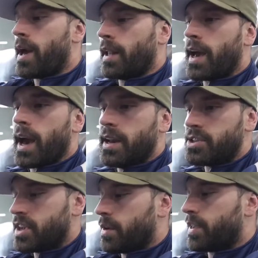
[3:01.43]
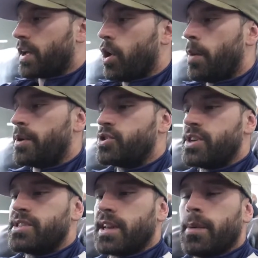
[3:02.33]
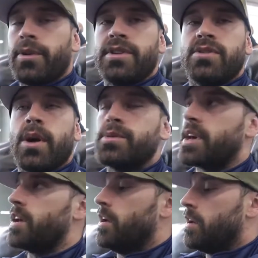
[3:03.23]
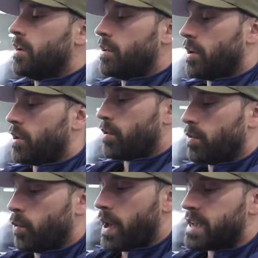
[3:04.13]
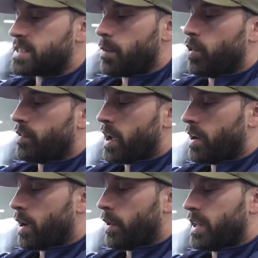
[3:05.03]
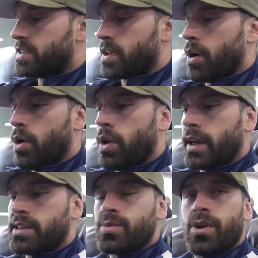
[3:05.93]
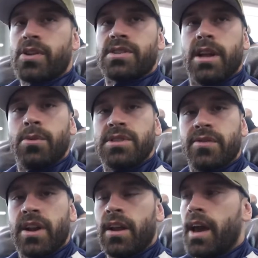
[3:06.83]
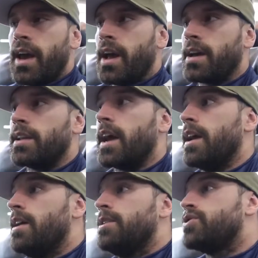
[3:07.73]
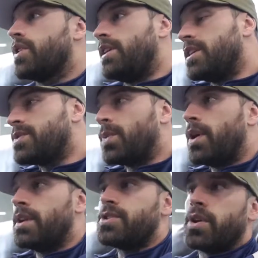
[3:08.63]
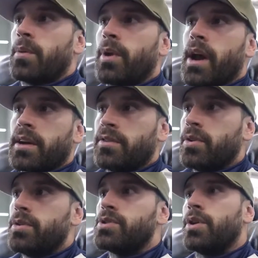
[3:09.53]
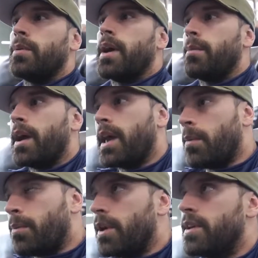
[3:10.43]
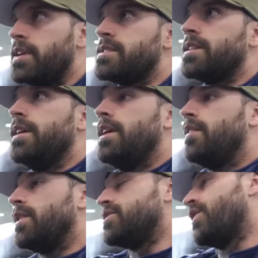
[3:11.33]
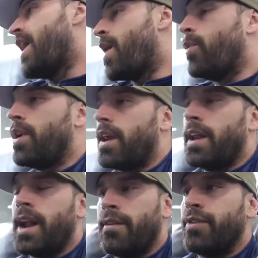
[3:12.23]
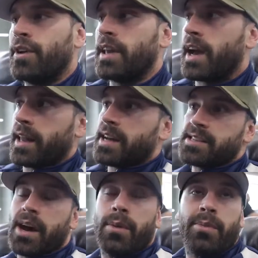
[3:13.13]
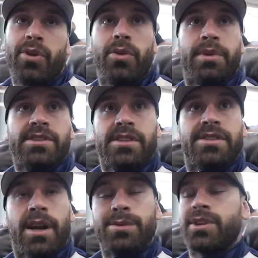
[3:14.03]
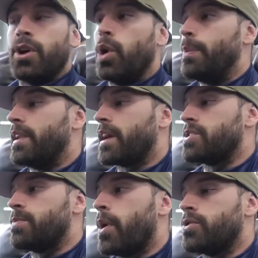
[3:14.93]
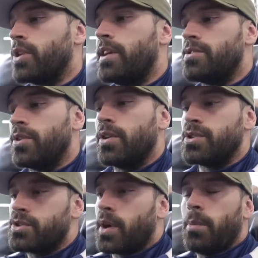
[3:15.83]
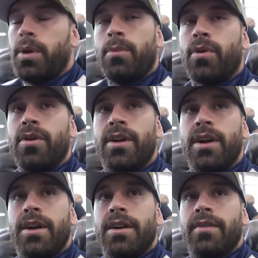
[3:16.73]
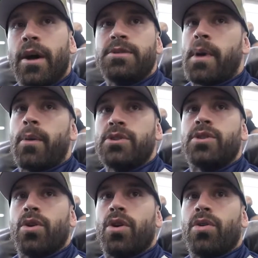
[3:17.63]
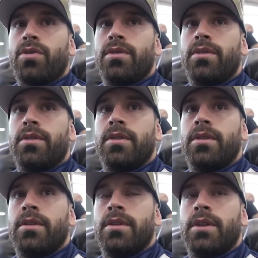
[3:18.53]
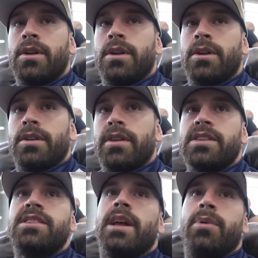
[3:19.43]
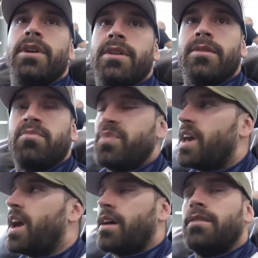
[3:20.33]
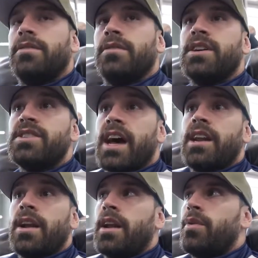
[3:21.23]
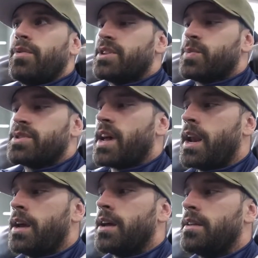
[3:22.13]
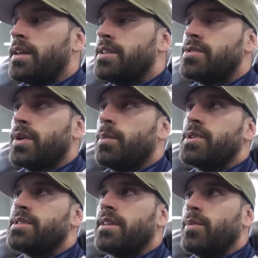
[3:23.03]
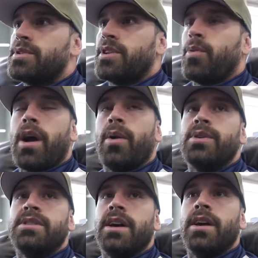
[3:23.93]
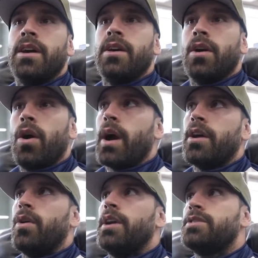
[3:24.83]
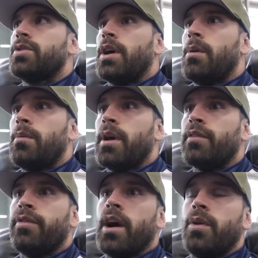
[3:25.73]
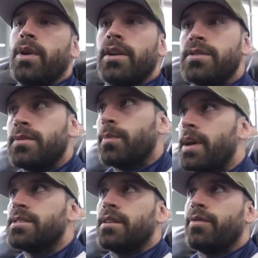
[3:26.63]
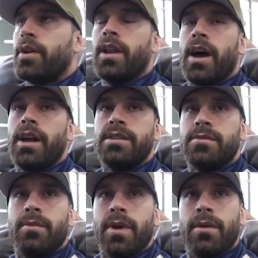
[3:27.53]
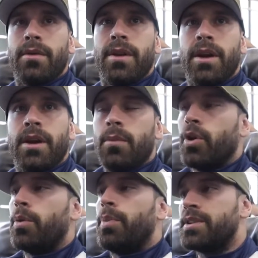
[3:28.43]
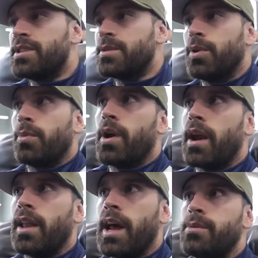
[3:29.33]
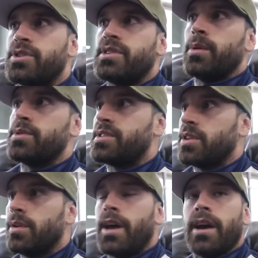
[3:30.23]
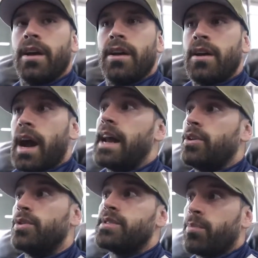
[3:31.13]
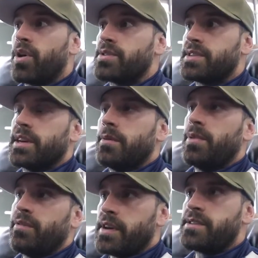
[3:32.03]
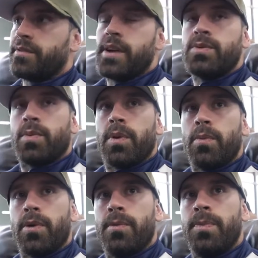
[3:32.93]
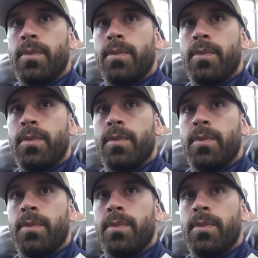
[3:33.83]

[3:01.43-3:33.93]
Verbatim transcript: My Like, initially I thought, like, oh, I'm going to train celebrities. So I was like, you know, as I moved down here, I realized, like, oh, like, this is where all the celebrities live in LA. I can, like, train this one and show them what I could do, show them, like, my capabilities, and go tell that one. And then I figured like that's how I would build a business and I was gonna open like a small training studio and just train people. That was my original goal. So your goal was to be like the most a celebrity trainer. Yeah. Yeah. Cause I didn't, I didn't, this was not a, Instagram wasn't, a, it wasn't around. It wasn't like, yeah. oh, I can go on Instagram and make a following and make stuff online and, and build a business, build a brand online. It was just, it was still like, I had to do this in person and be face to face with people.